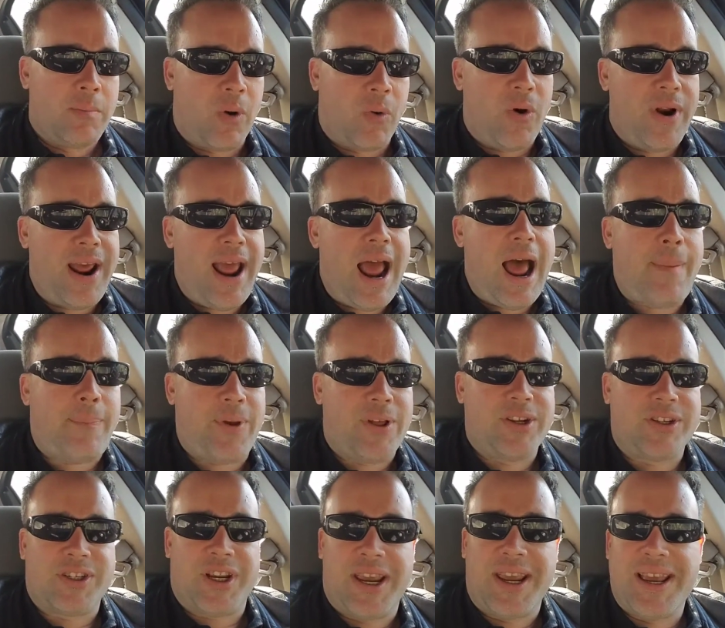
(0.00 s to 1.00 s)
But what
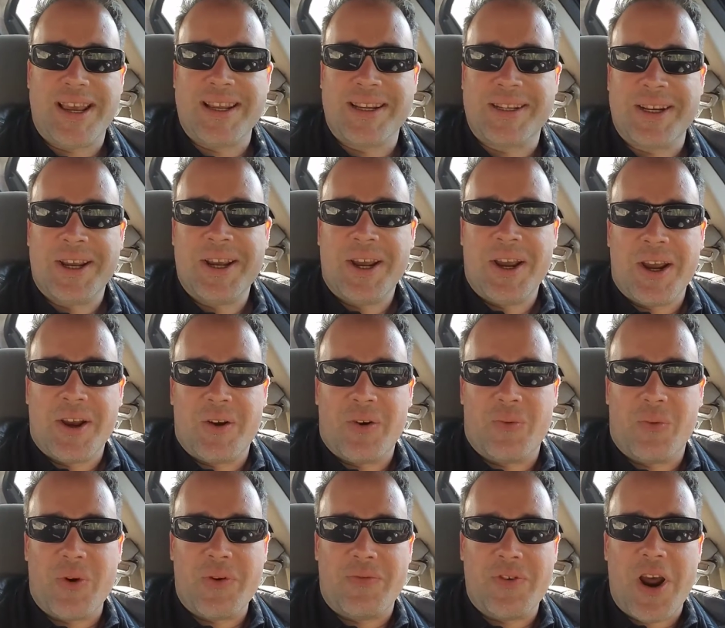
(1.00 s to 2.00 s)
happens is
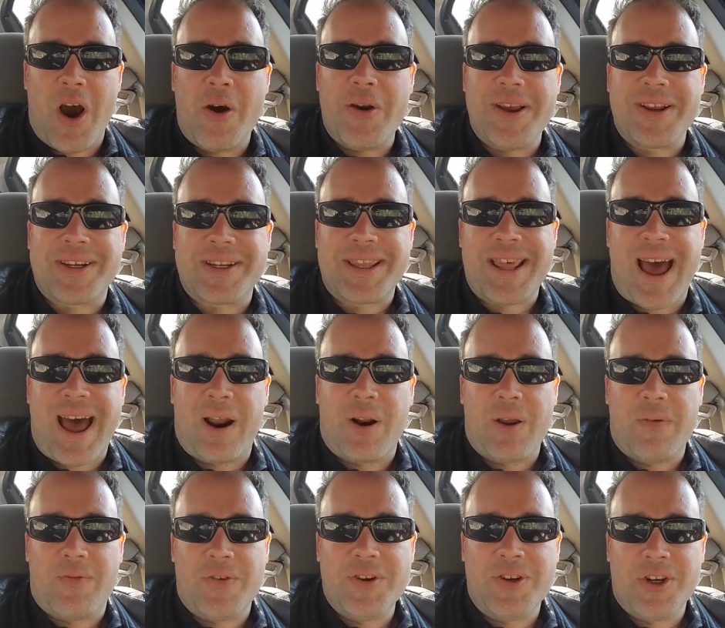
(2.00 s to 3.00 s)
we've noticed
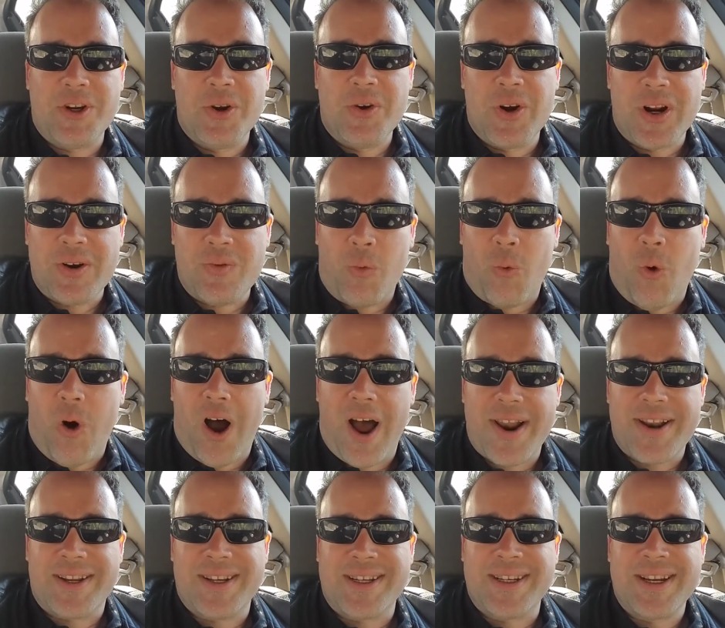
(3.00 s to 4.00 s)
that if you do it
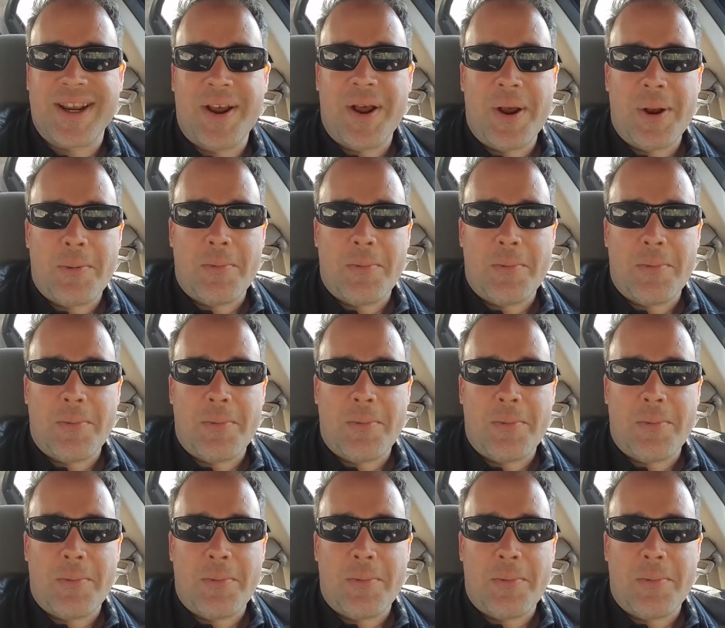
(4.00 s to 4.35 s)
once,